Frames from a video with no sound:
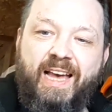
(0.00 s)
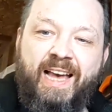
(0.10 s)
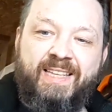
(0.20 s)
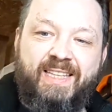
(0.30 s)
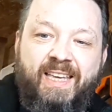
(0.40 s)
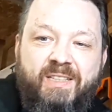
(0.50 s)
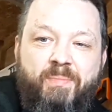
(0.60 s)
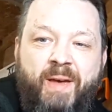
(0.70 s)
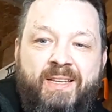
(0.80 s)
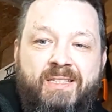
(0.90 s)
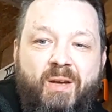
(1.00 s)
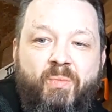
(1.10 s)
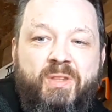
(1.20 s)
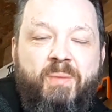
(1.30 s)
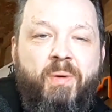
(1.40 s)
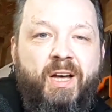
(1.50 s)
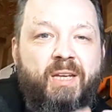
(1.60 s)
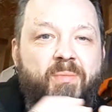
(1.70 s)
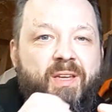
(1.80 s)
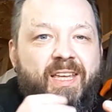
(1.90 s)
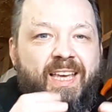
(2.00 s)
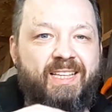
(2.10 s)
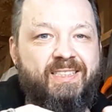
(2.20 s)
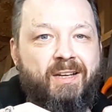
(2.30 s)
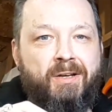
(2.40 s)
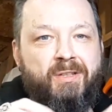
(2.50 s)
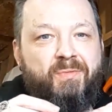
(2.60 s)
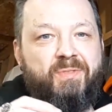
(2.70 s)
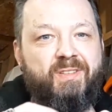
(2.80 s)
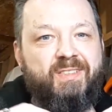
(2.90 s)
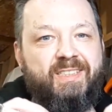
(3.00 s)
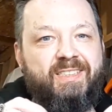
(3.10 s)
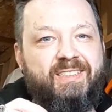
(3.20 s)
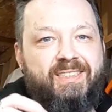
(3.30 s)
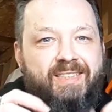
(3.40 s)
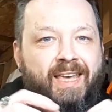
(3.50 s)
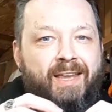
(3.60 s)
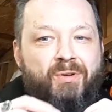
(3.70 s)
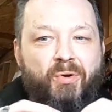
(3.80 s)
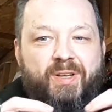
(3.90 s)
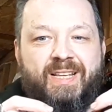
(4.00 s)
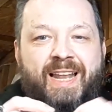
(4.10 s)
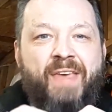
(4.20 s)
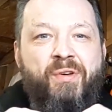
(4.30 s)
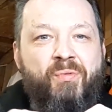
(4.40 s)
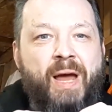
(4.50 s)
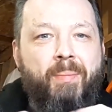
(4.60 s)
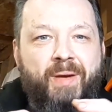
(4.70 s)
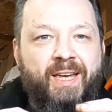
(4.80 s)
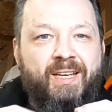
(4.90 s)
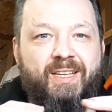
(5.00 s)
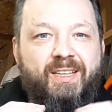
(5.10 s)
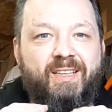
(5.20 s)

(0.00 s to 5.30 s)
as it bends up with the pipe, its kind of skin or its leather wrapping,